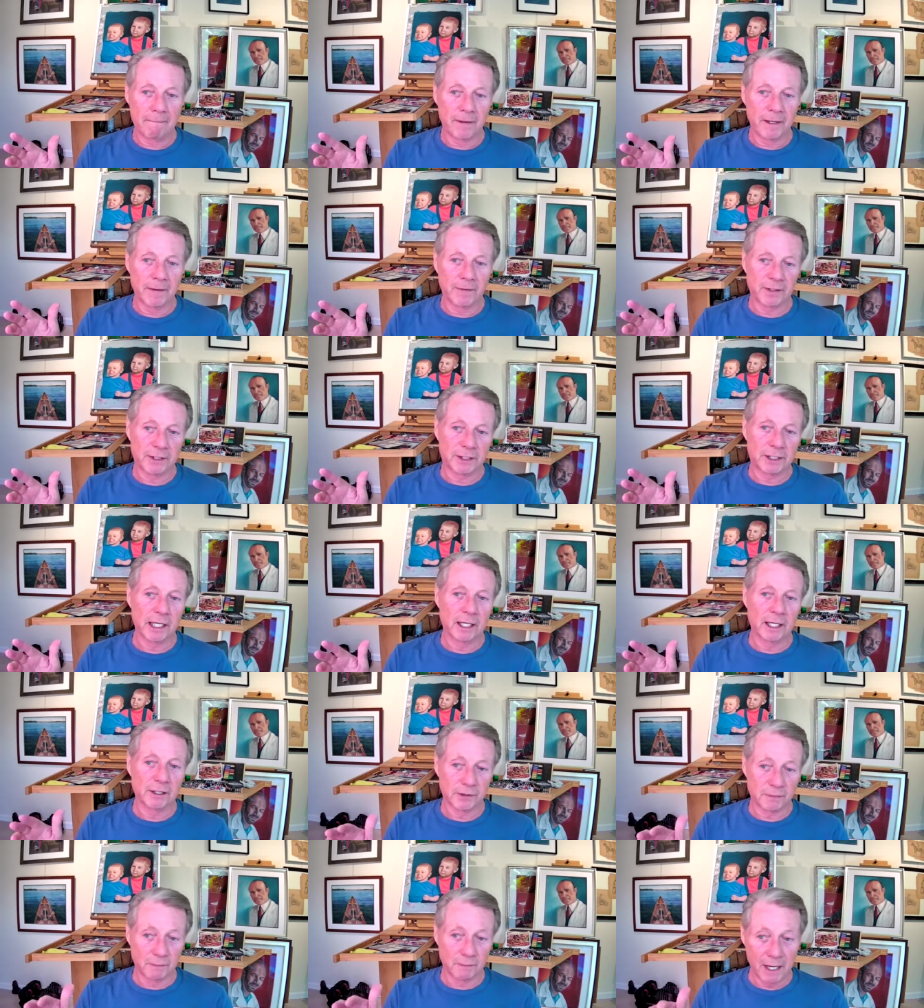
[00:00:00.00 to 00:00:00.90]

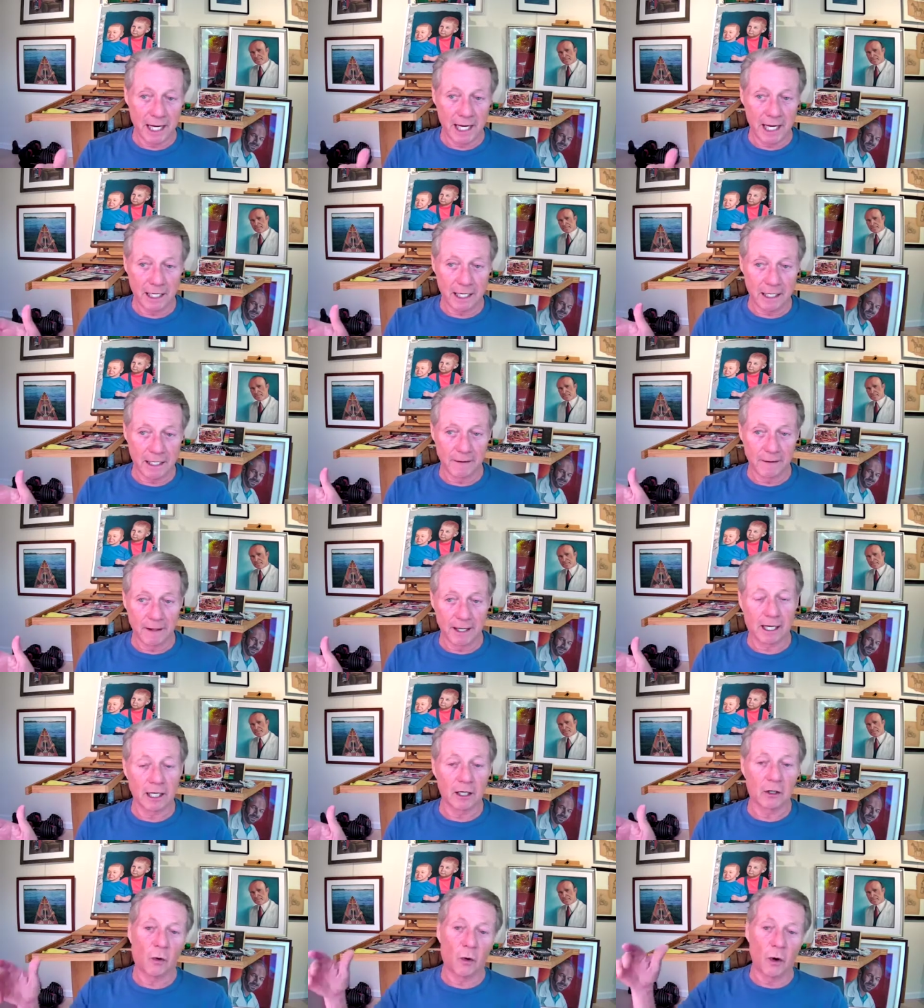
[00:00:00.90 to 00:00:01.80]
cells made, and they
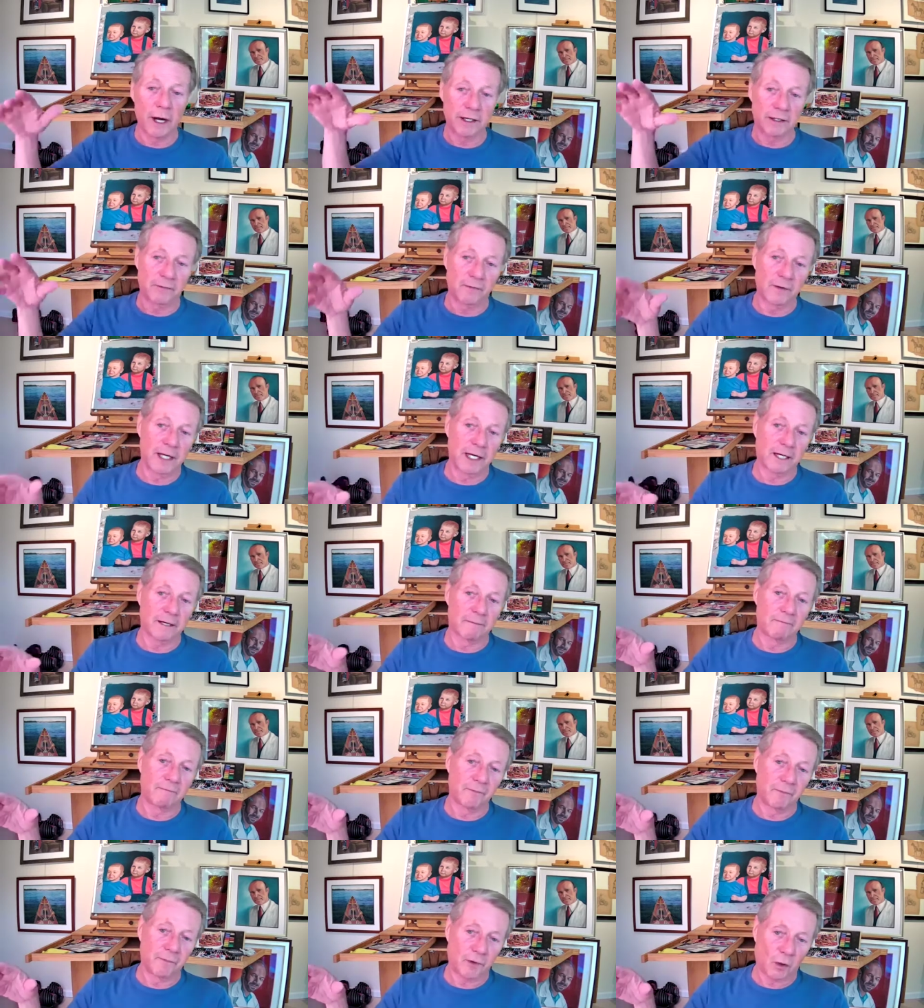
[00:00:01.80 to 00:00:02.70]
could
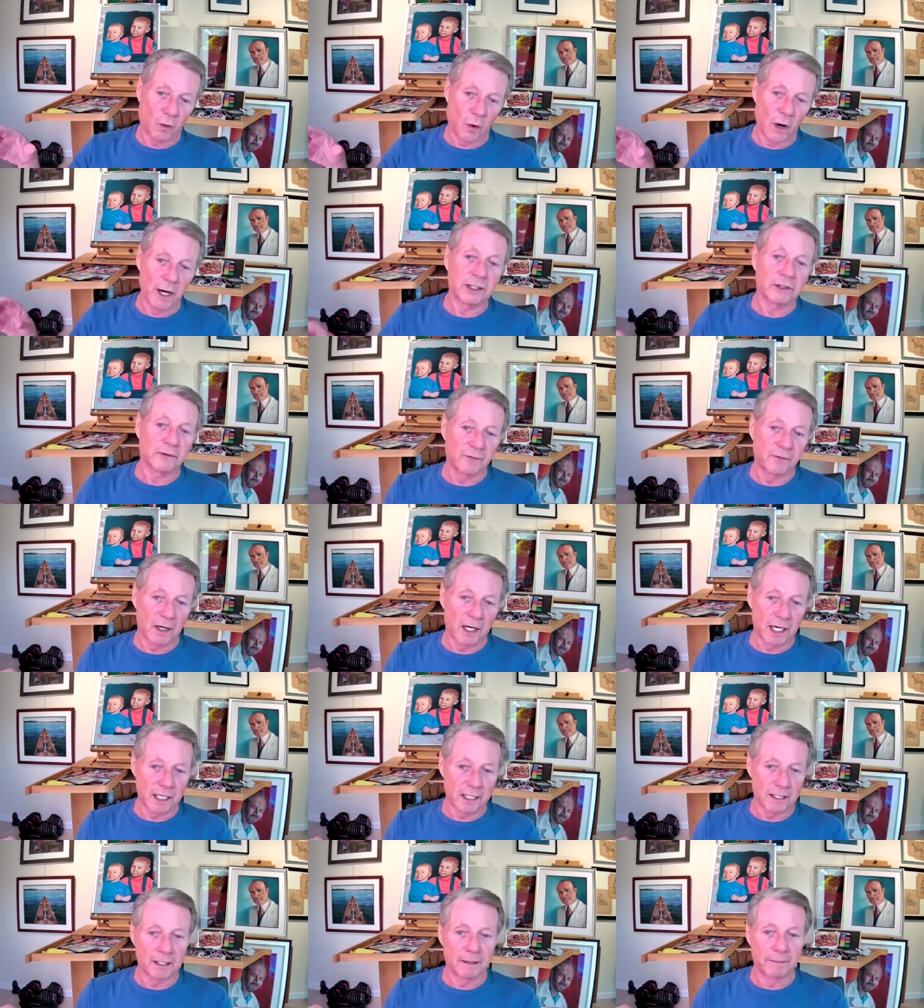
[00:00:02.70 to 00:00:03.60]

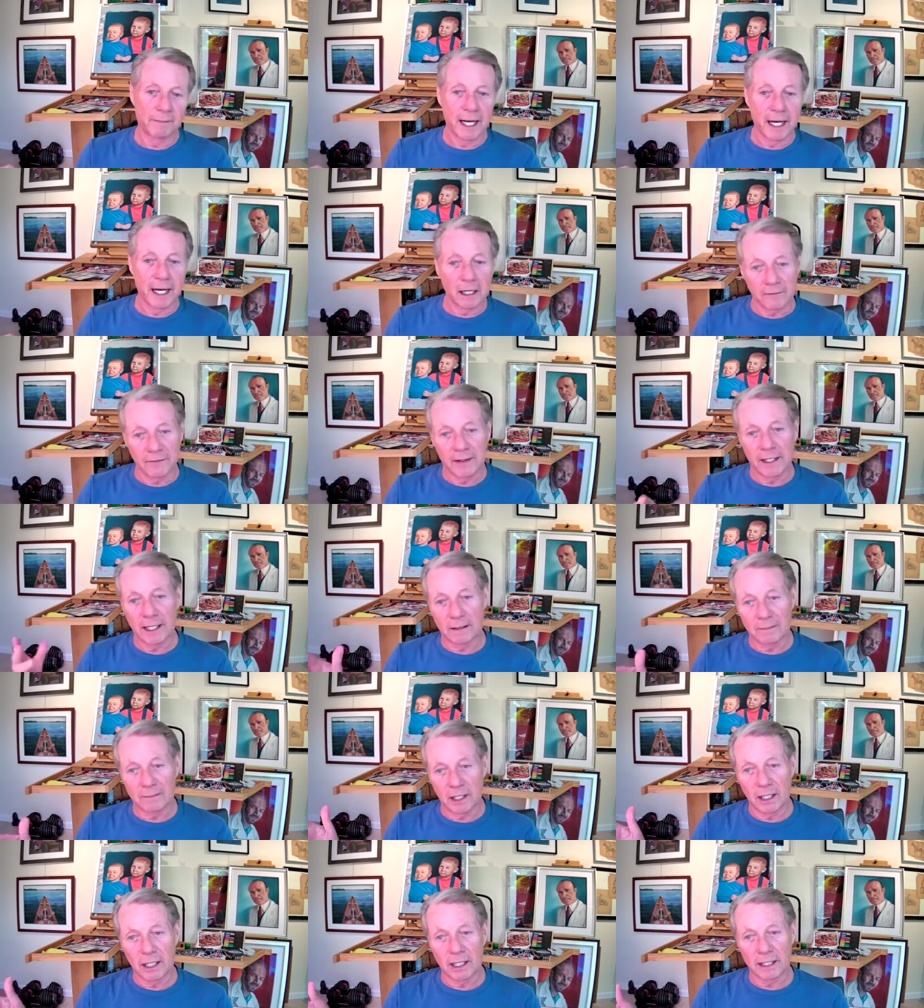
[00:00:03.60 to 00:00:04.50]
quantify the amount of
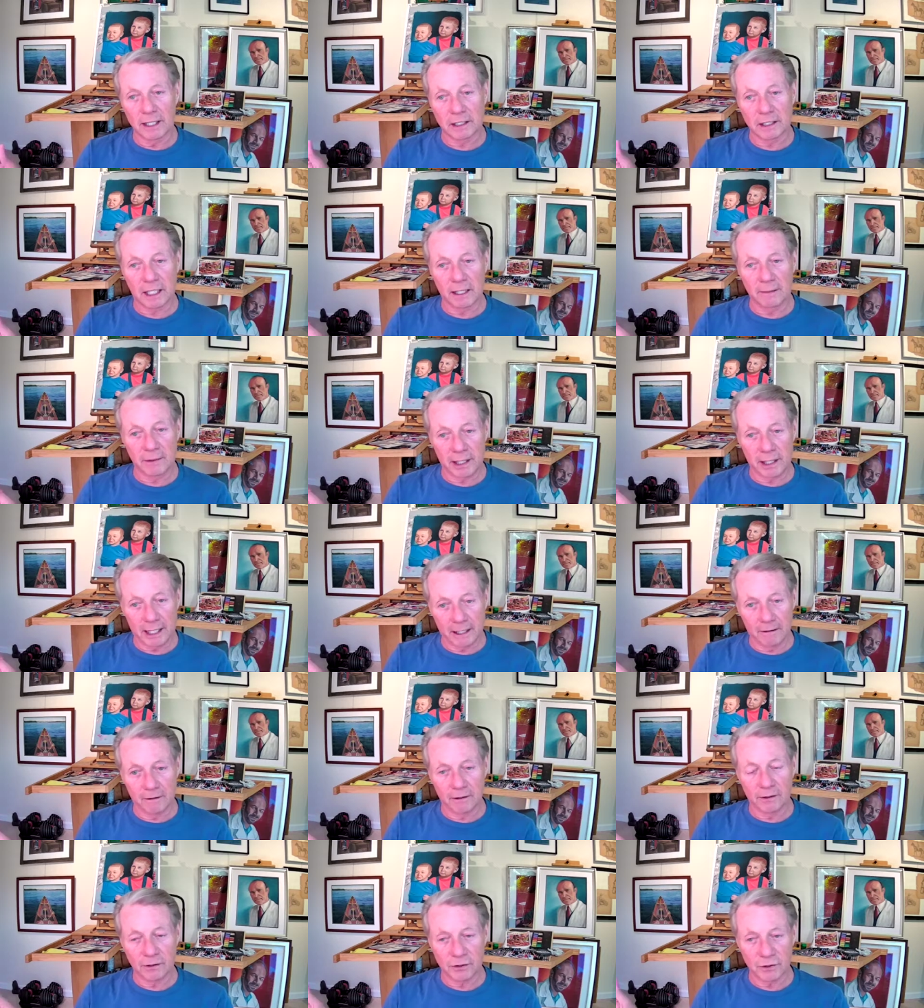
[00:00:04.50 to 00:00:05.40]
antibodies coming
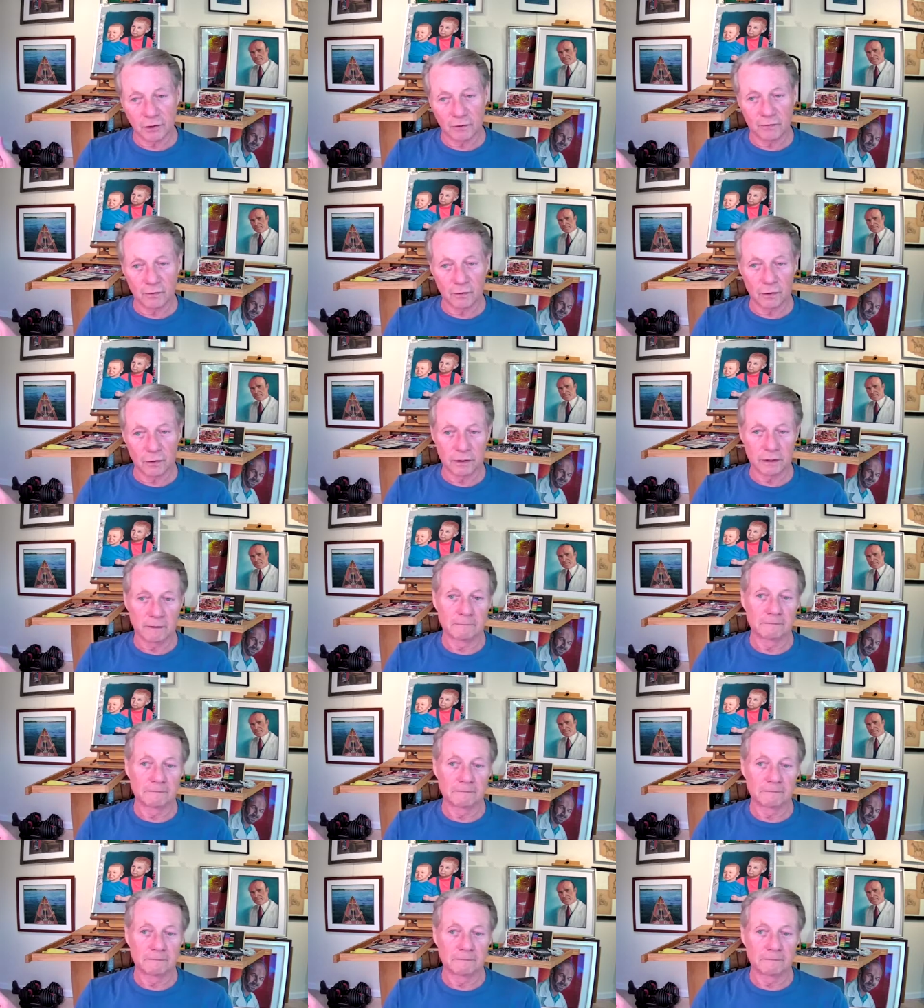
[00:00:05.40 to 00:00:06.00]
out and so forth.